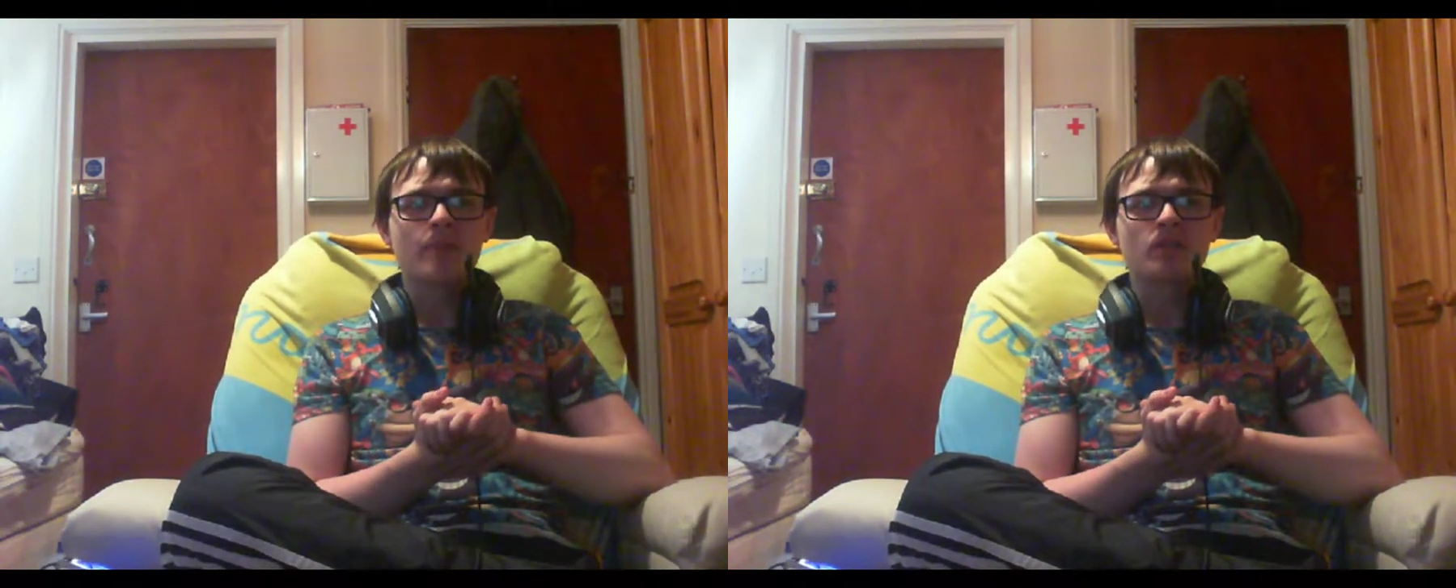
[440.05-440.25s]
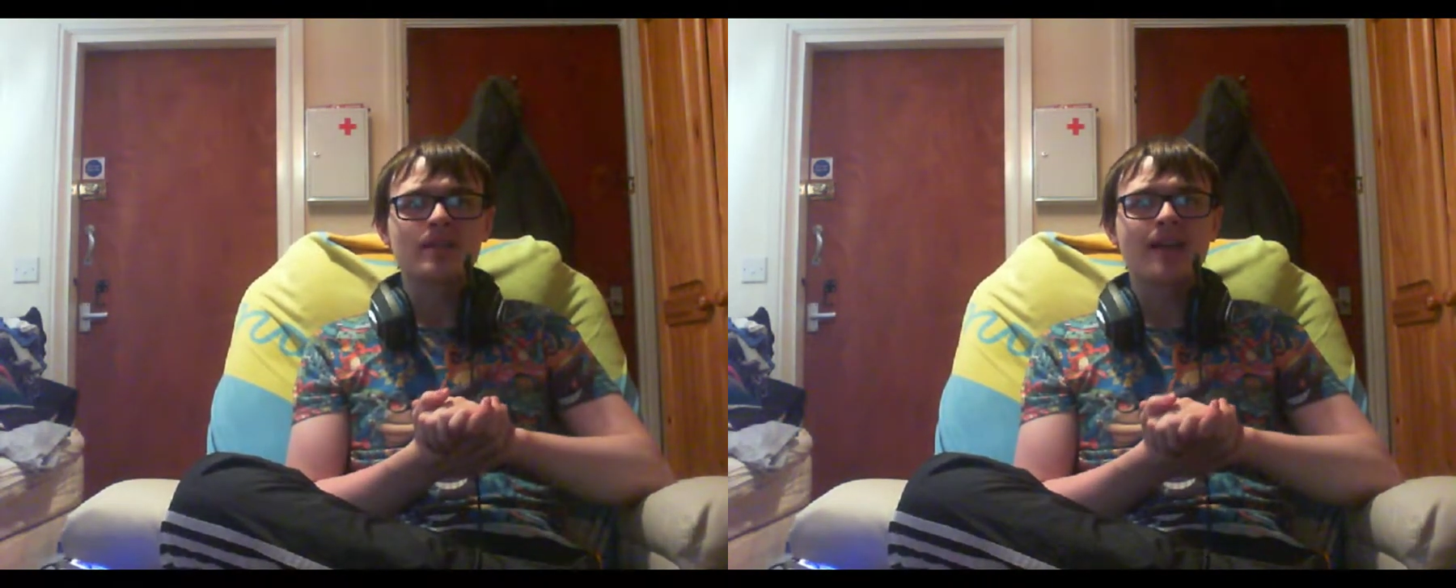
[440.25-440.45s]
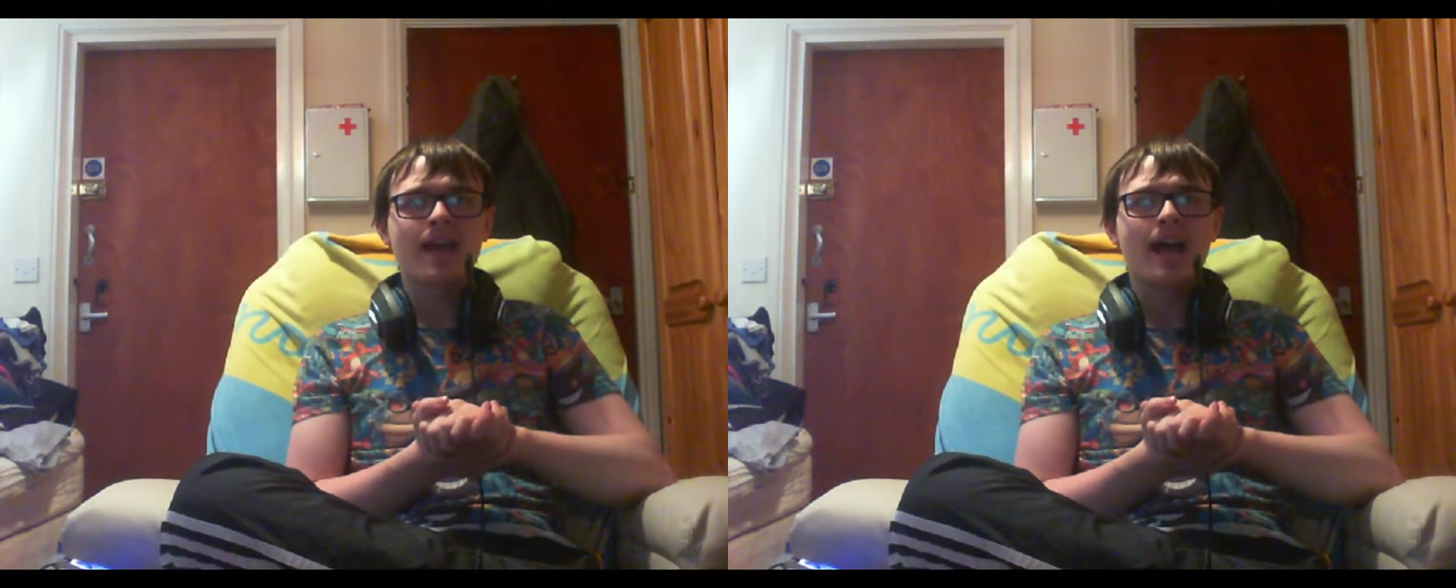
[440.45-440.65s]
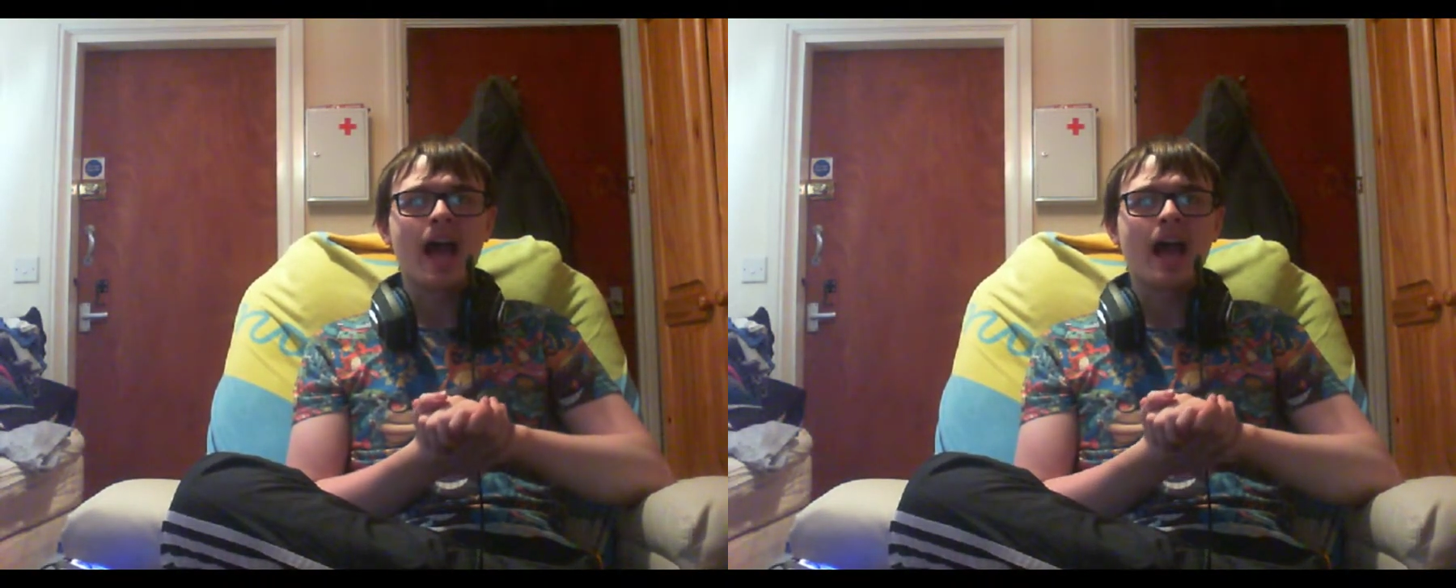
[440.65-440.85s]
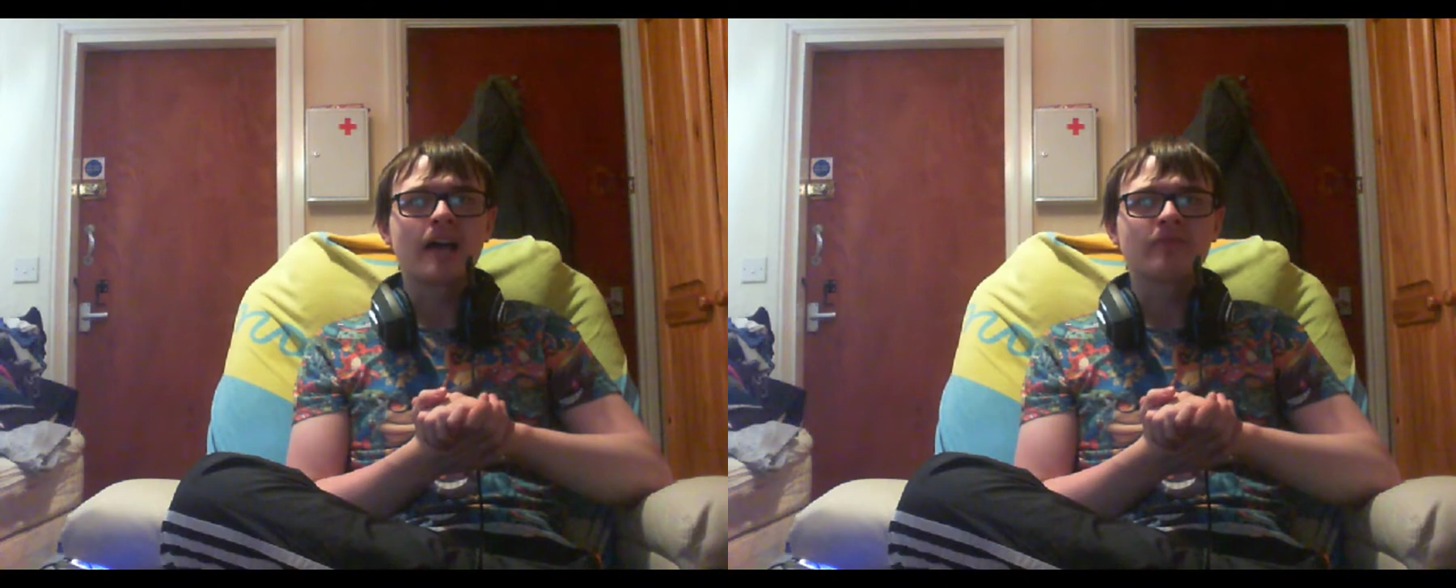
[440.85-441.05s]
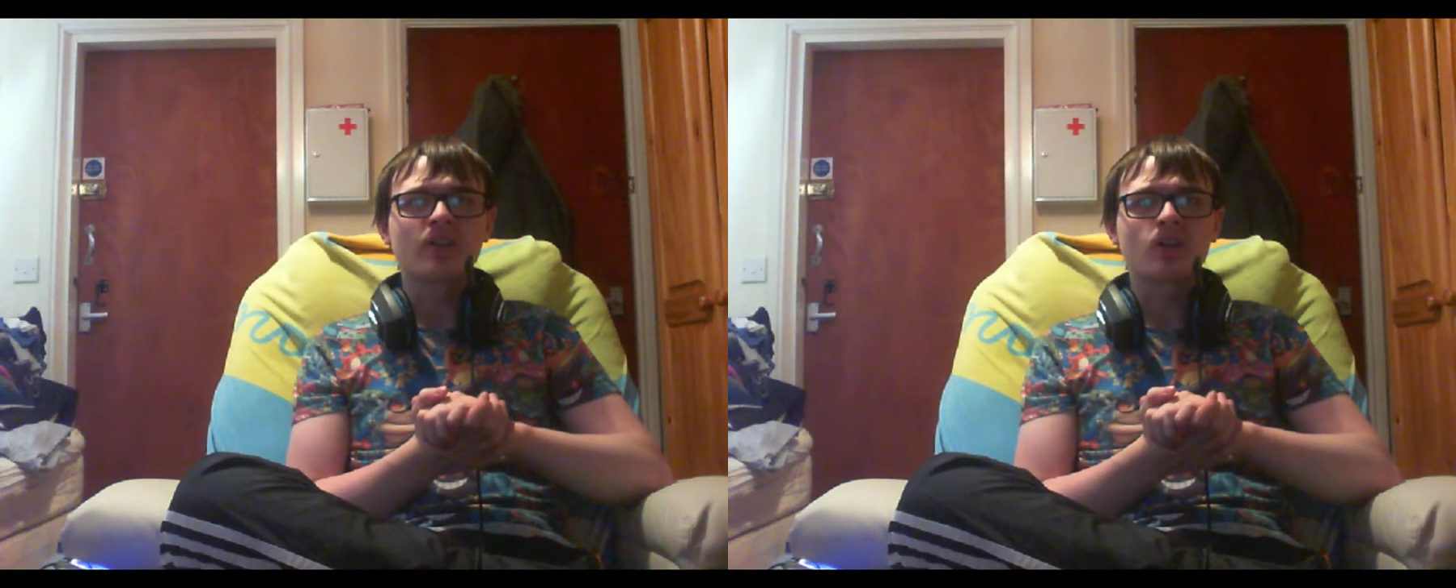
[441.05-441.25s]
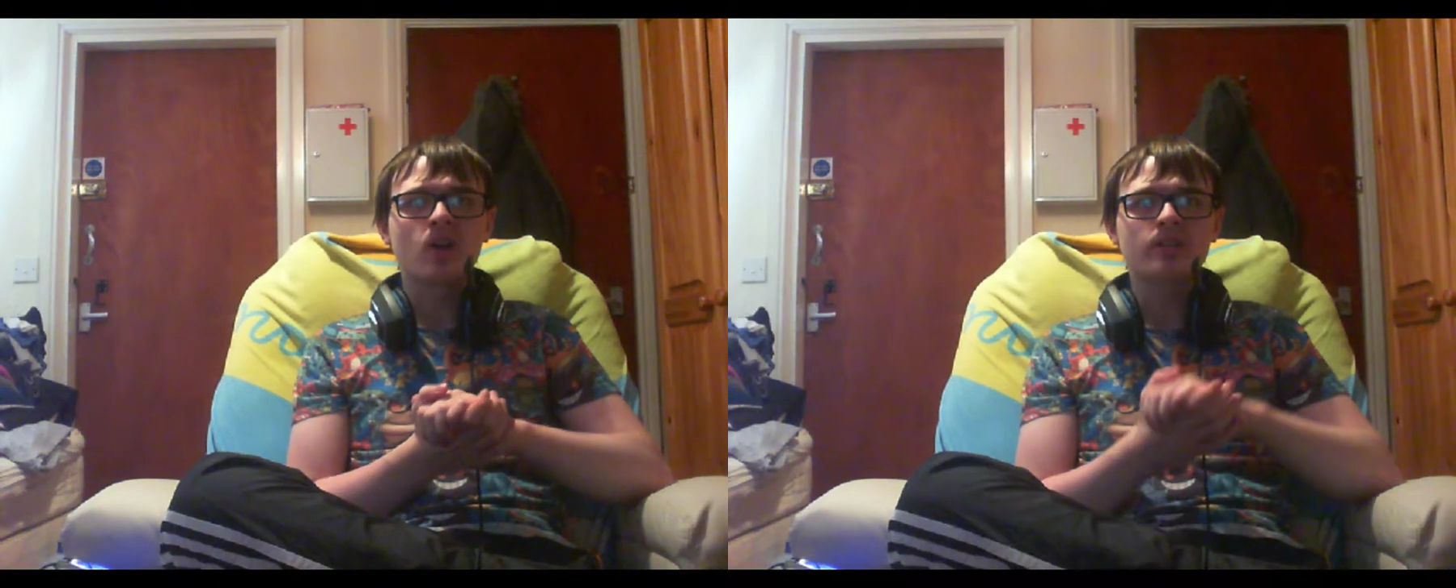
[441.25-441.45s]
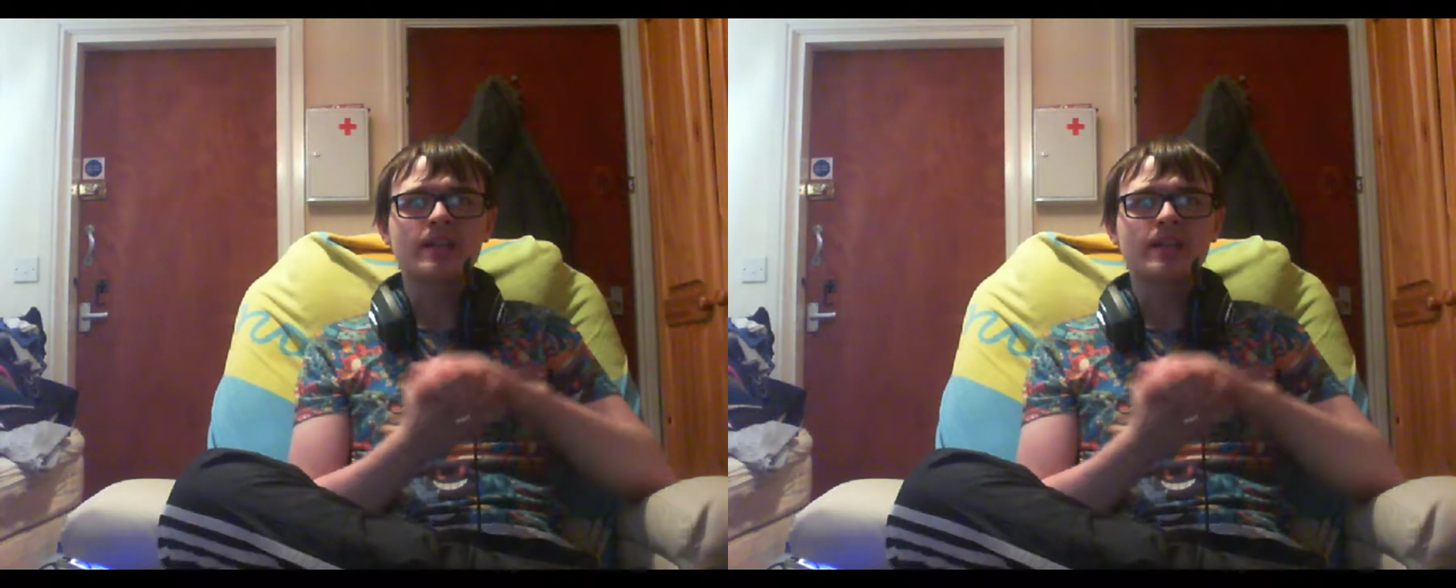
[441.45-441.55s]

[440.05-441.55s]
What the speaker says: But yeah, I've got